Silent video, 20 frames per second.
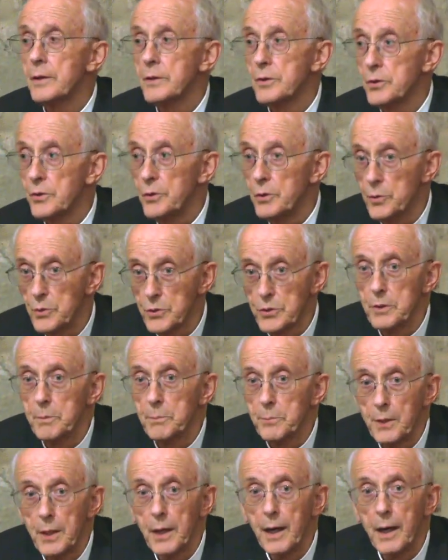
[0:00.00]
to use the
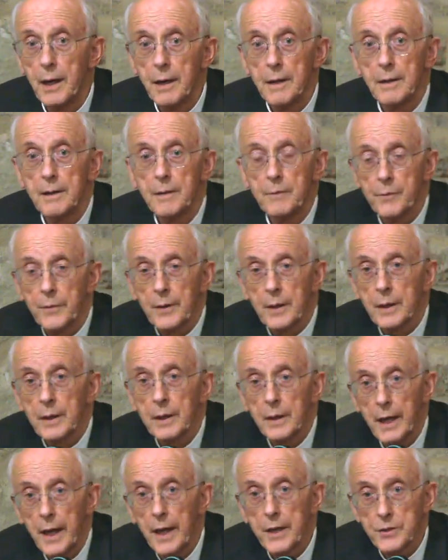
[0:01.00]
prayer
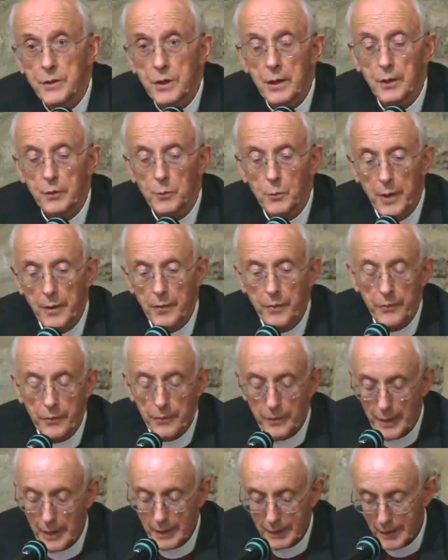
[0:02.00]
as and
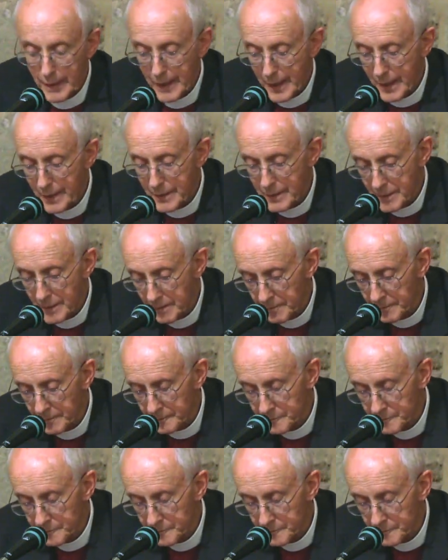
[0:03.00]
when they can.